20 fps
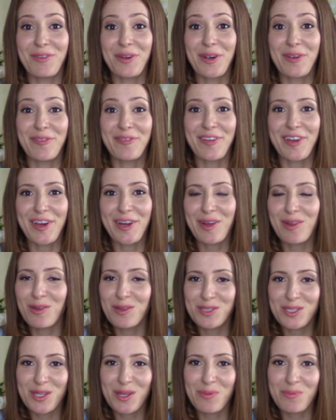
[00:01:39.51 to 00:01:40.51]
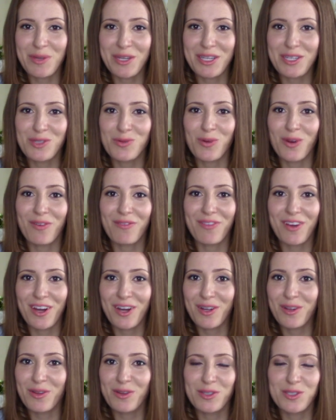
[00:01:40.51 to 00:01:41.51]
We are very close to the beach. We're
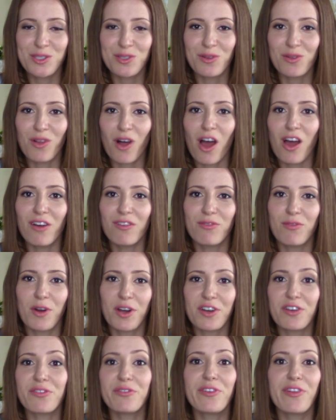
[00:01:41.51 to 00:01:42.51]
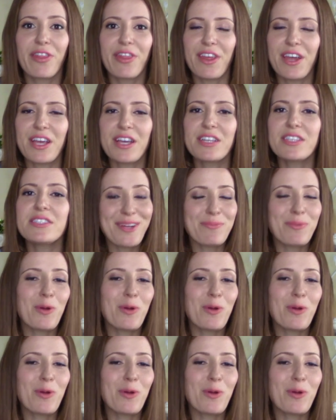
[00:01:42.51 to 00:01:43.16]
very close to a lot of wonderful things,